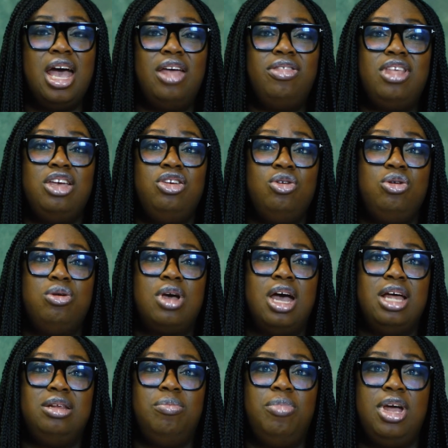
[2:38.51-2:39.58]
And then you look
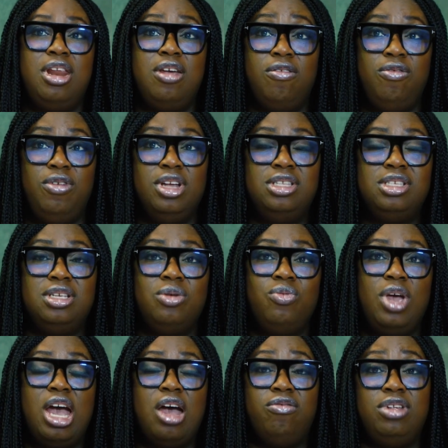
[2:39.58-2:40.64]
at the benefits.
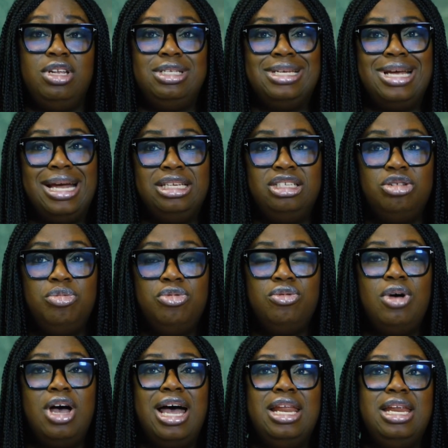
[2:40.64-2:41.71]
We have the
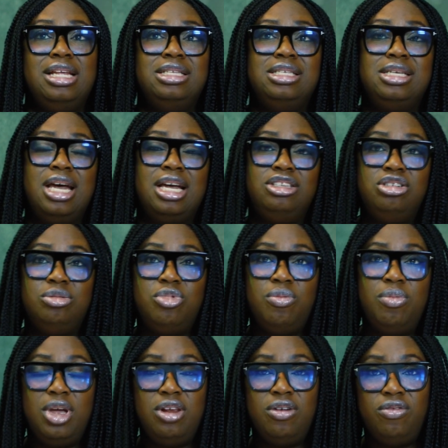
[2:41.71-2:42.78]
tangible and intangible
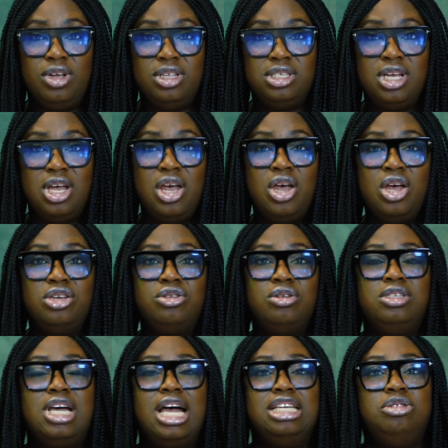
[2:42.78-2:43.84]
benefits. So
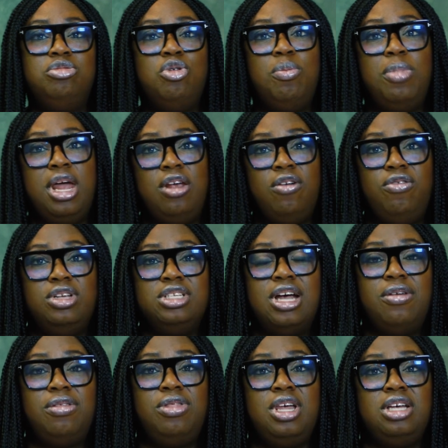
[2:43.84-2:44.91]
tangible benefits
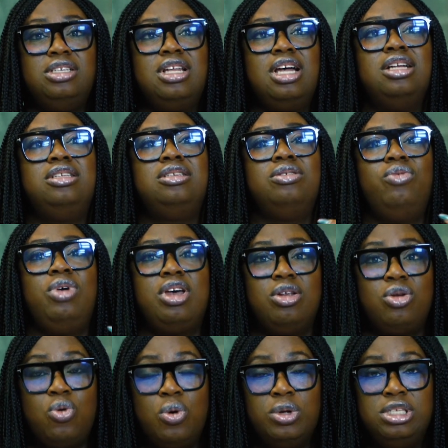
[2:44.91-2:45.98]
are things that we
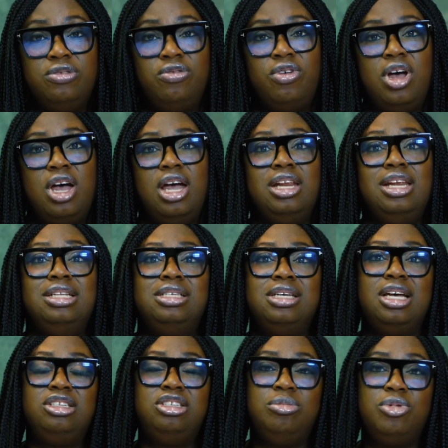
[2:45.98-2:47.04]
can quantify, and
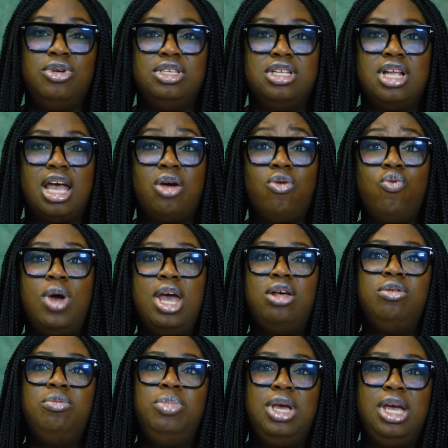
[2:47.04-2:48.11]
intangible is like
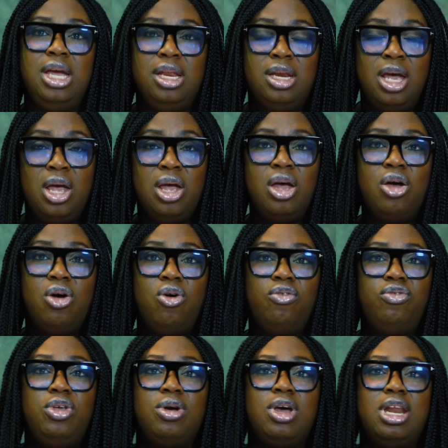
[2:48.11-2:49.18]
well-being
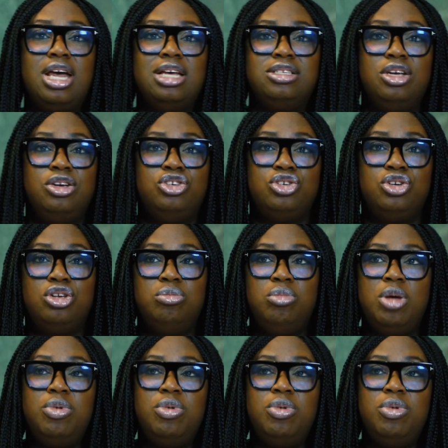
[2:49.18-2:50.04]
of the organization.